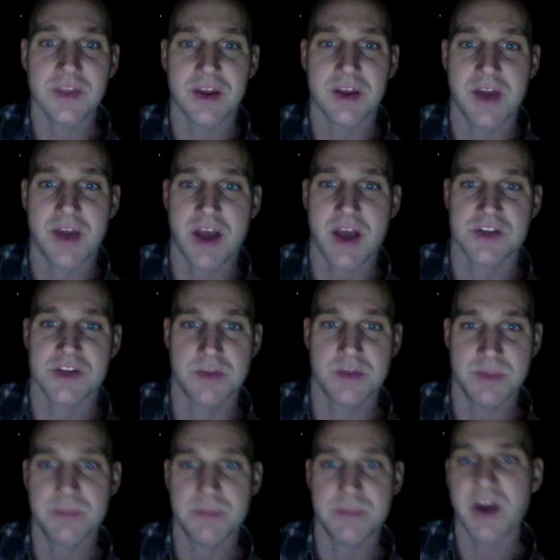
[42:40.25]
actually be
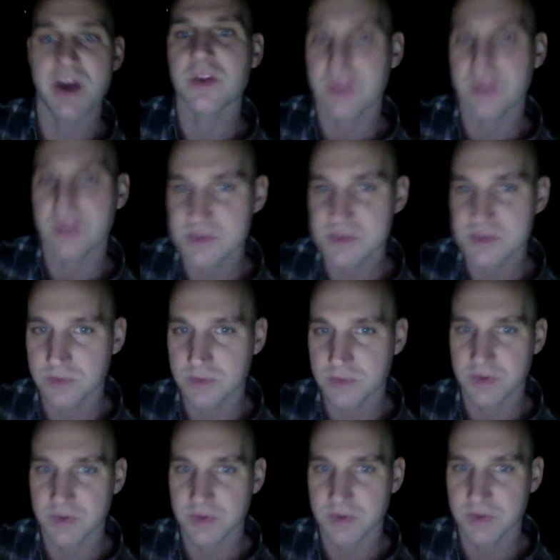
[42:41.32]
better than silver,